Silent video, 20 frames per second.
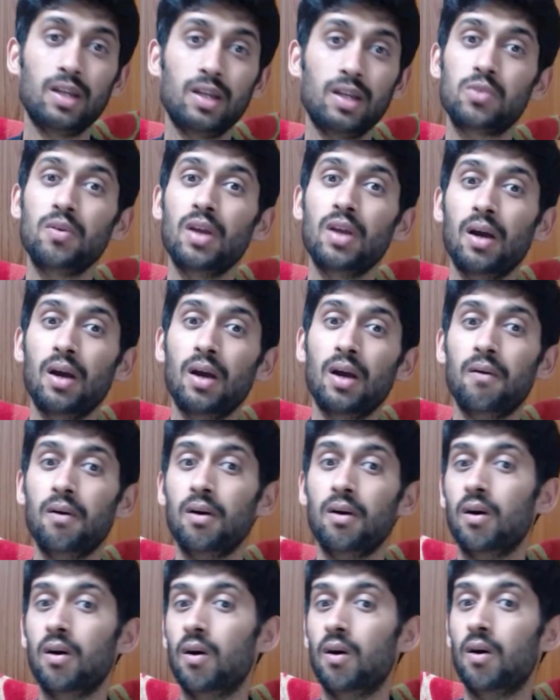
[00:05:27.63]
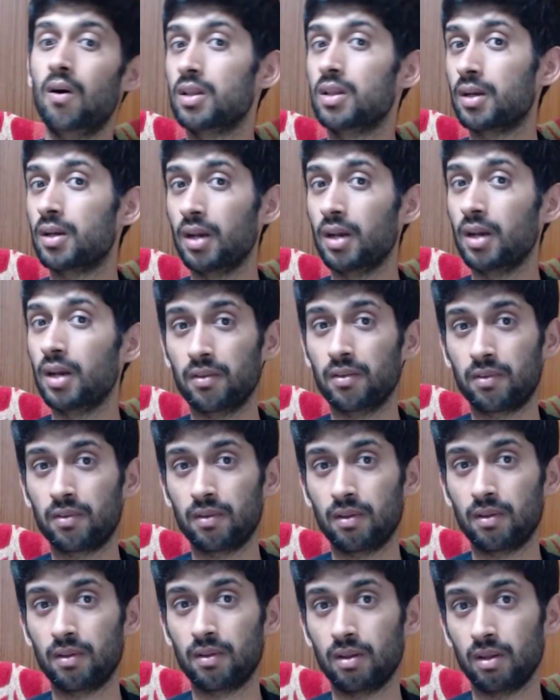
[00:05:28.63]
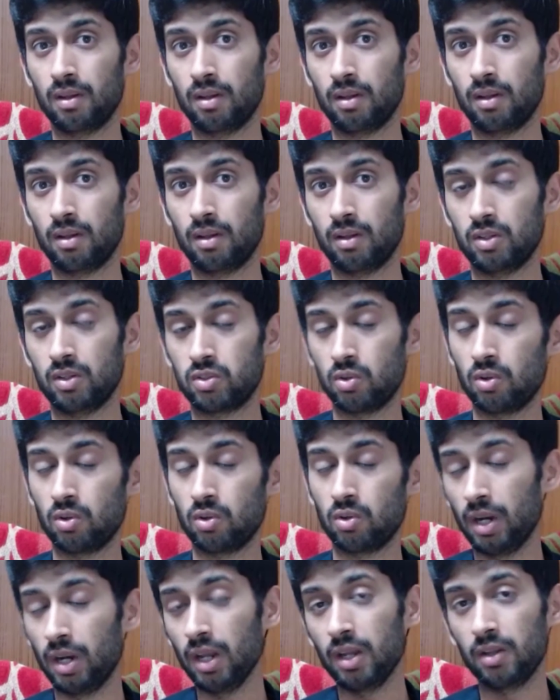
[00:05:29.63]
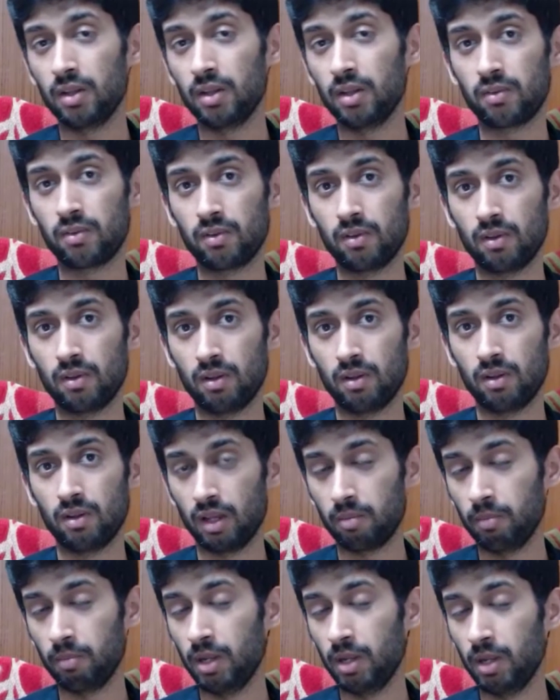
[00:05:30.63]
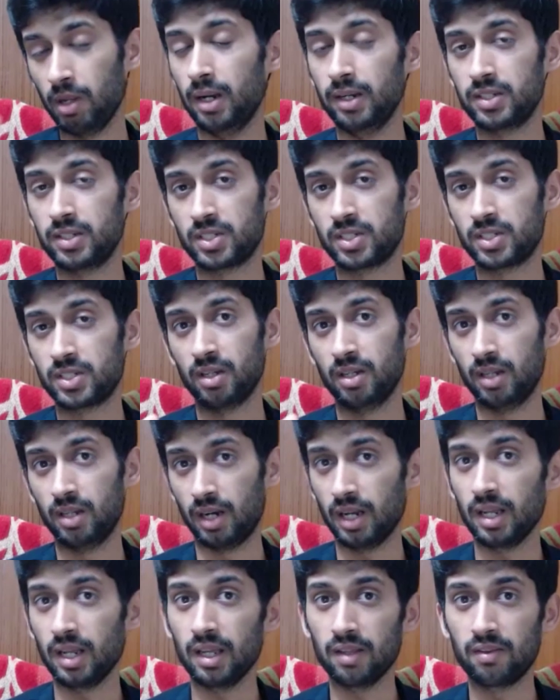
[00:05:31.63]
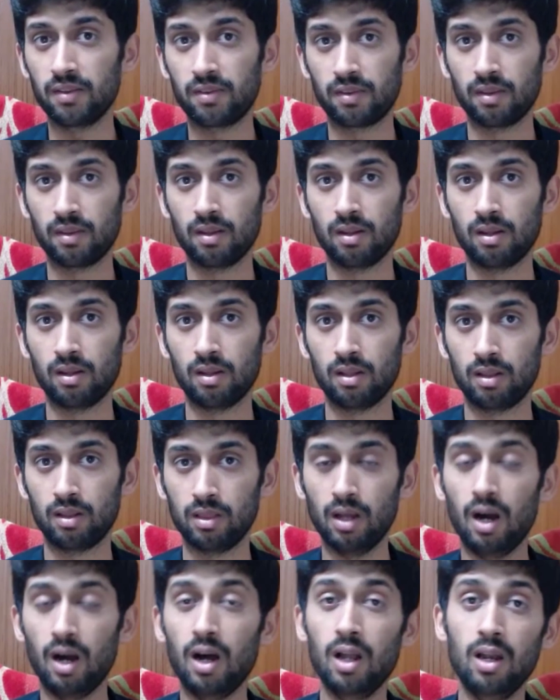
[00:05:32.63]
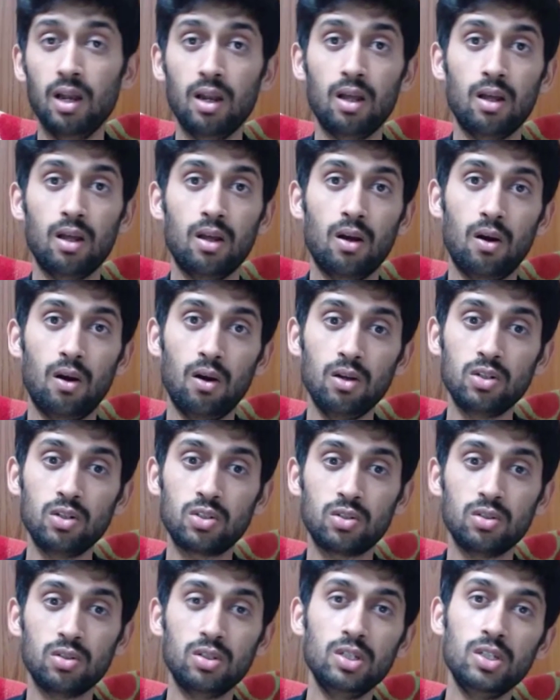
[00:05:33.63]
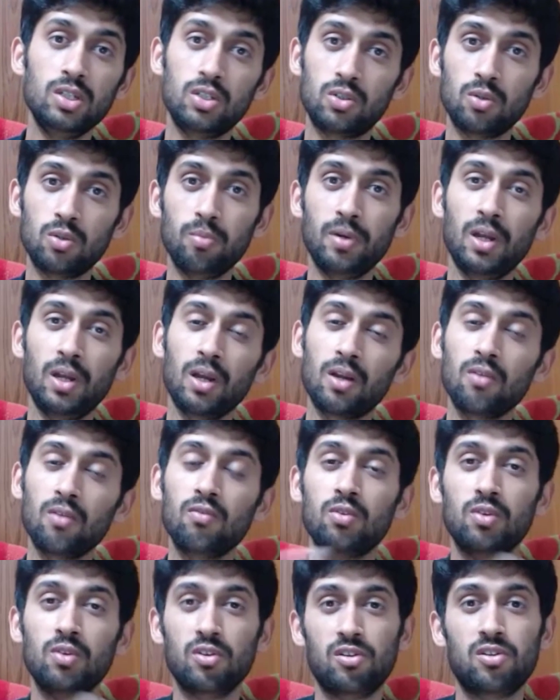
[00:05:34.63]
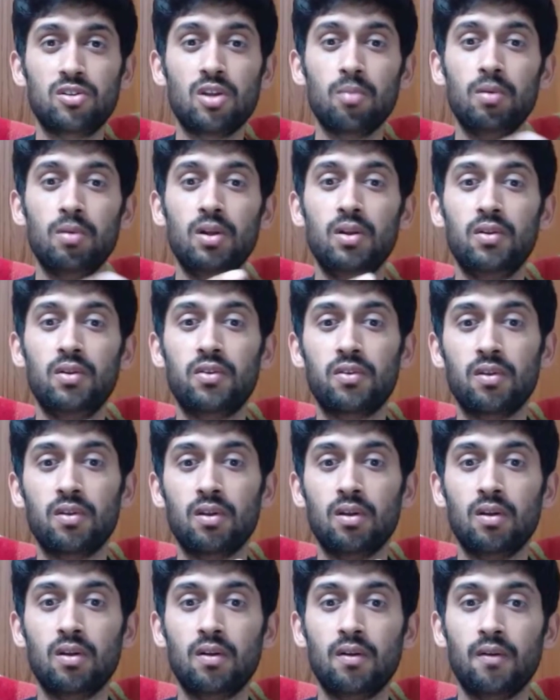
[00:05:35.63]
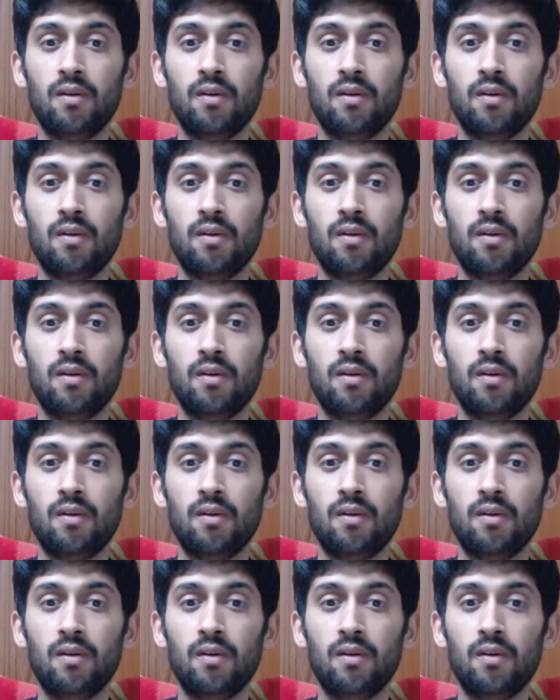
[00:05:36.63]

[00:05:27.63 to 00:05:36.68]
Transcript: Next we have all the grains. So grains like millets, rice, dal, these should be taken with vegetables